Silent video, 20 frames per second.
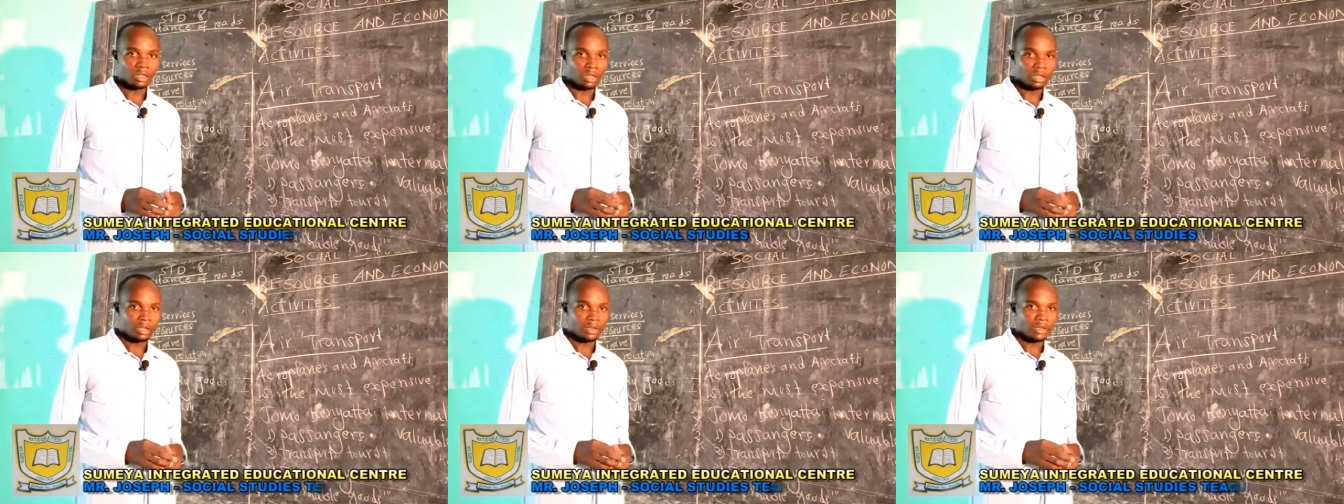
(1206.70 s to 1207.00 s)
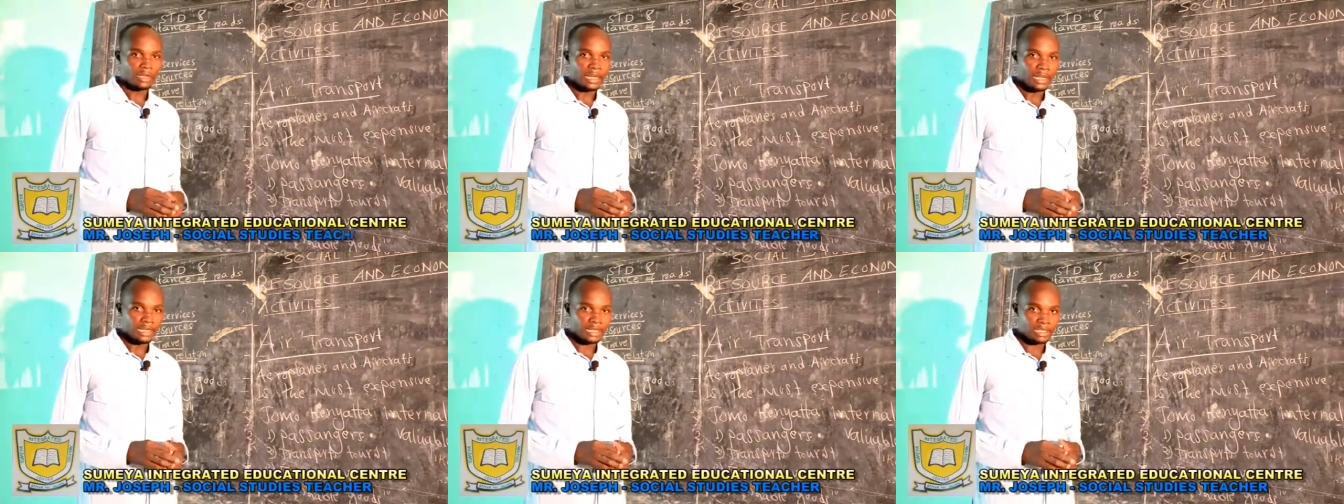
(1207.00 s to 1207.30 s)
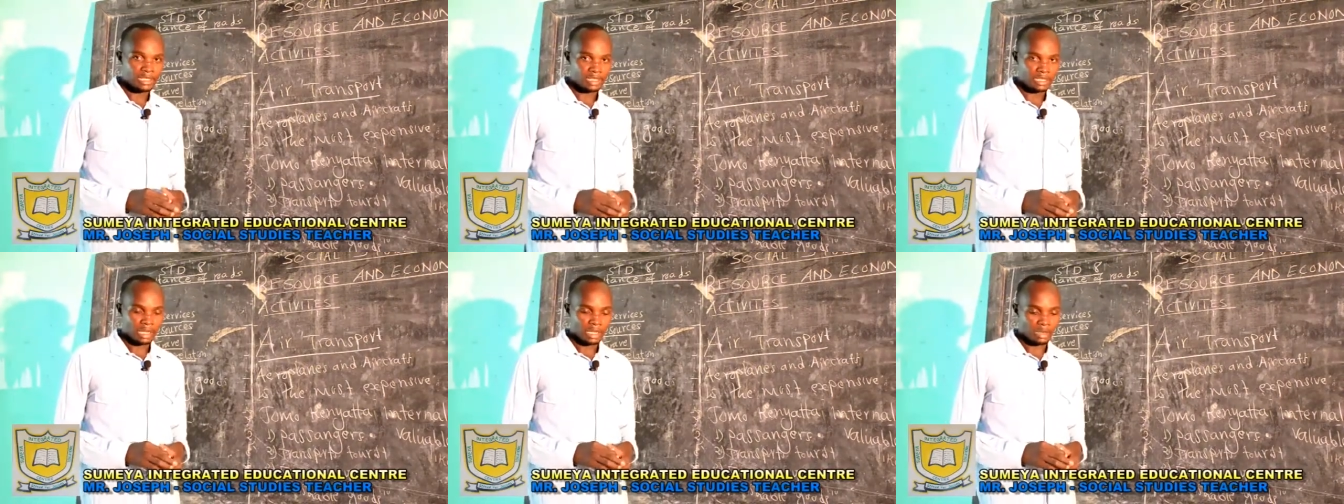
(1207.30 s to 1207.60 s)

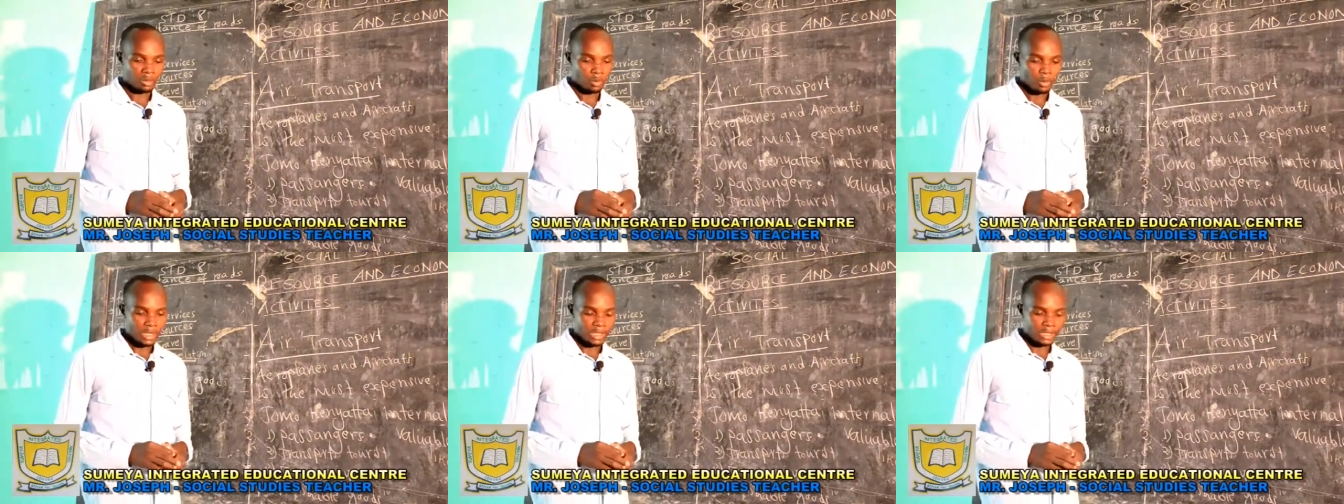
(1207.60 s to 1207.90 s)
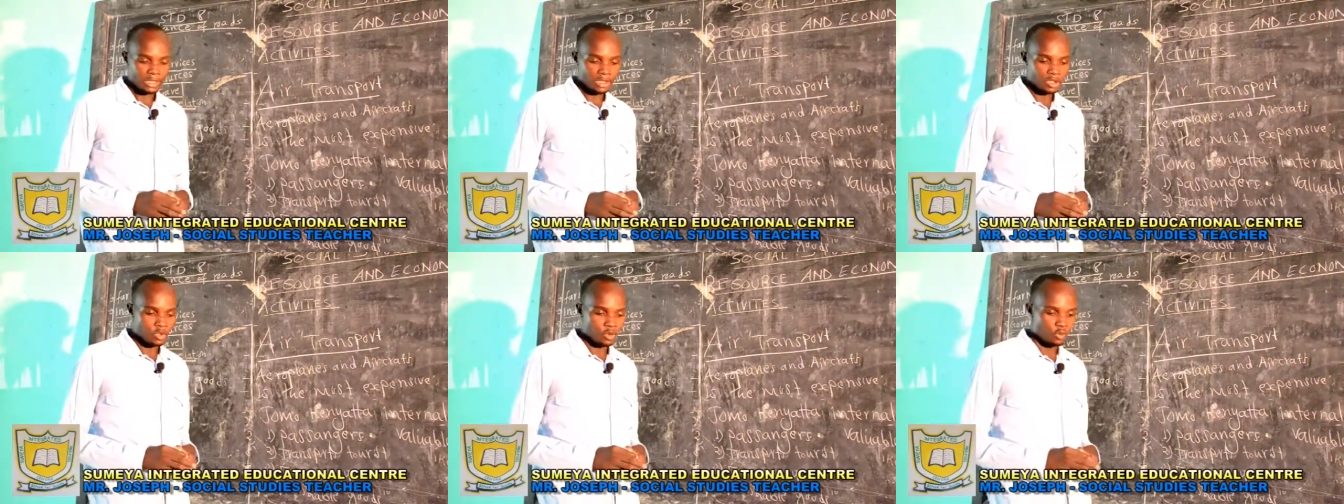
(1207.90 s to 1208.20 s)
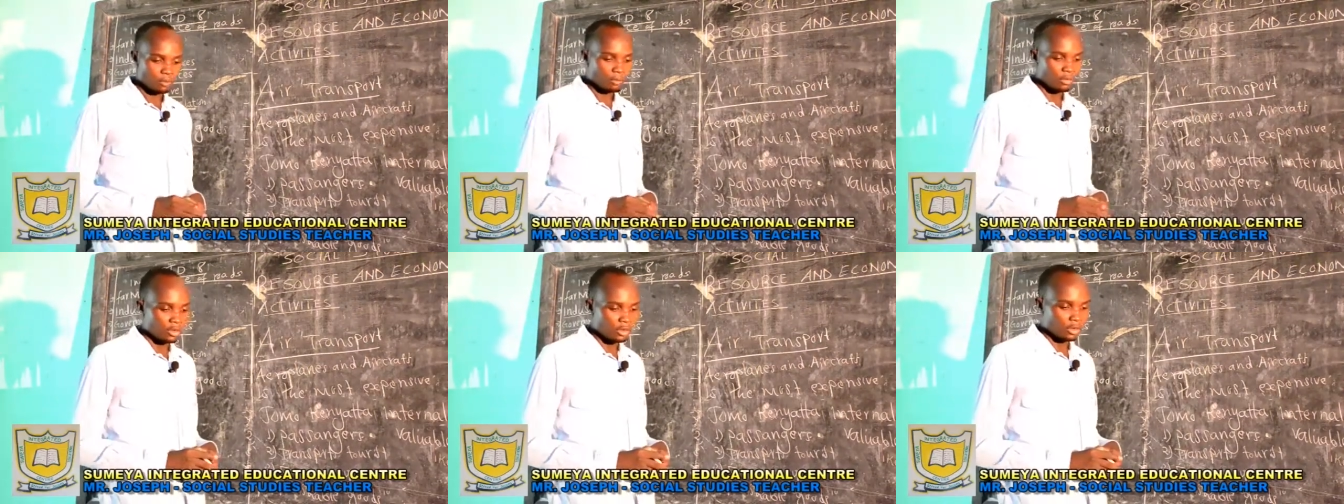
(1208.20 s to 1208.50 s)
Next, I want us to
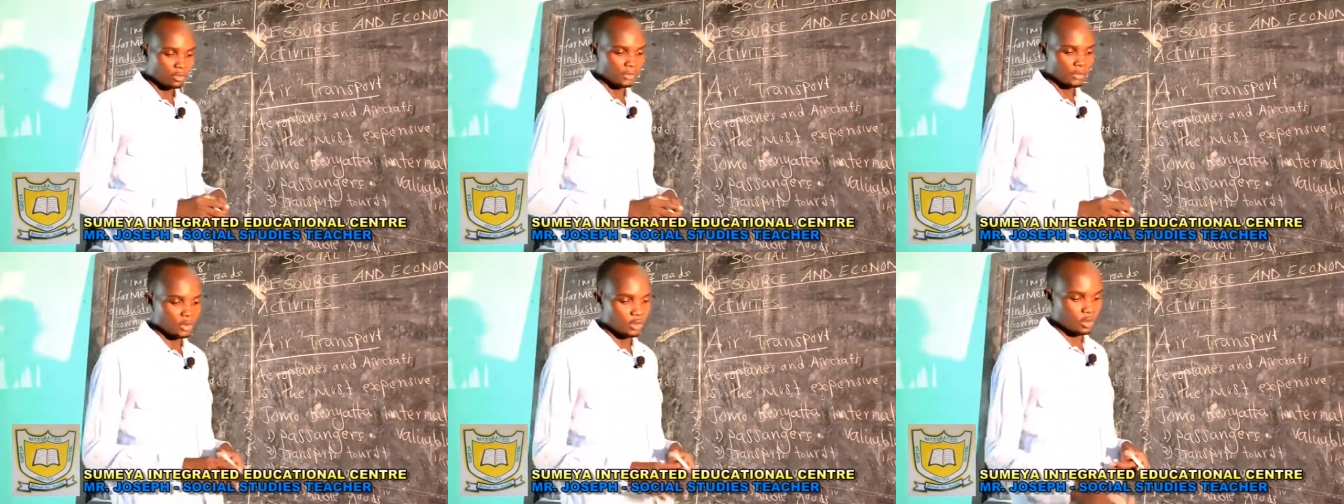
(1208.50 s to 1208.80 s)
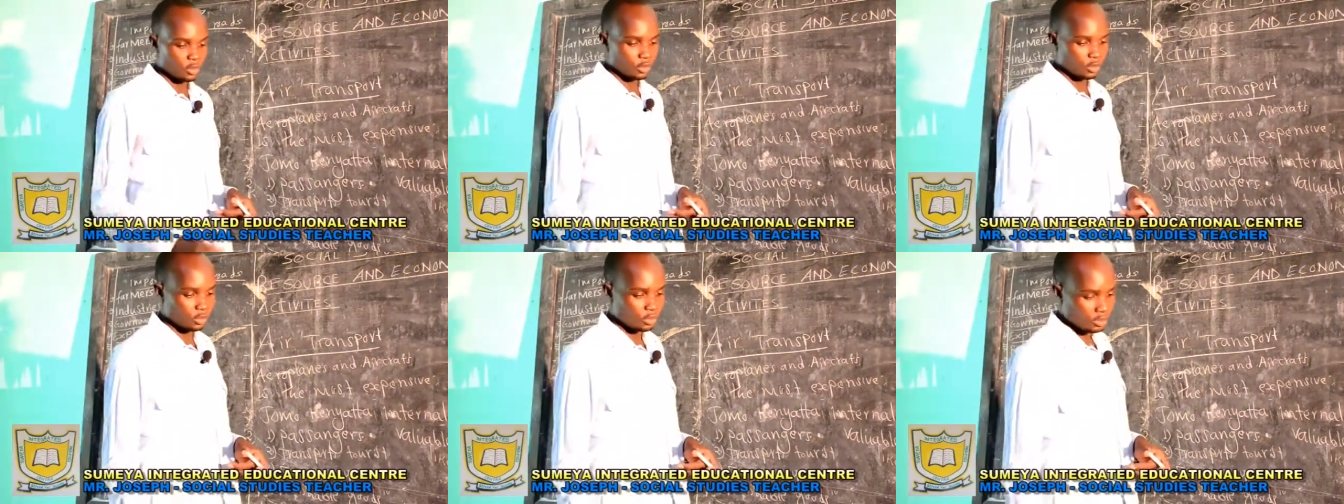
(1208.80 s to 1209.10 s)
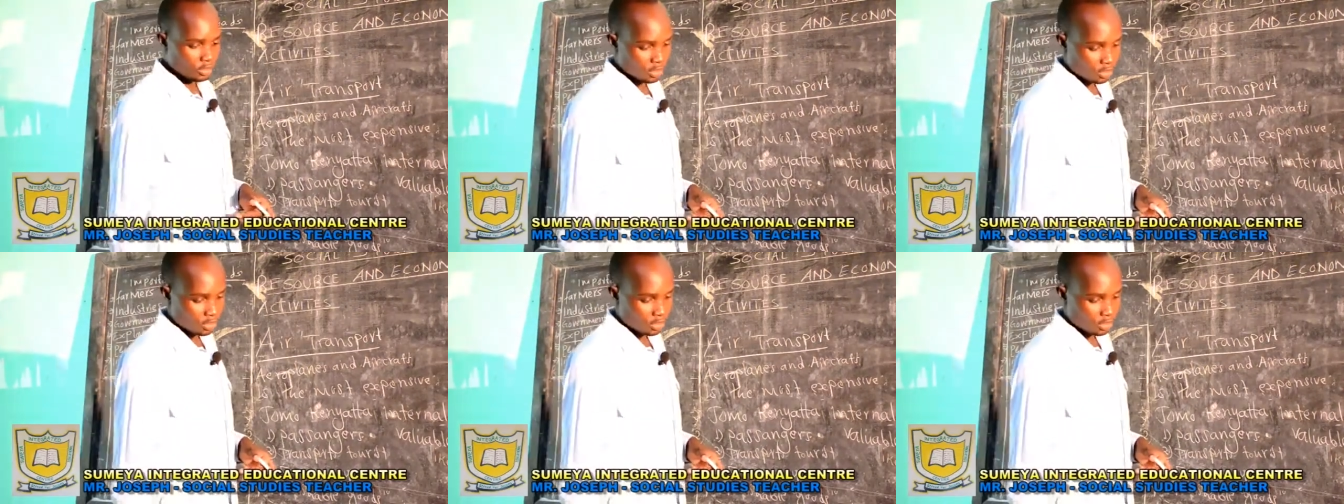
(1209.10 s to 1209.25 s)
move to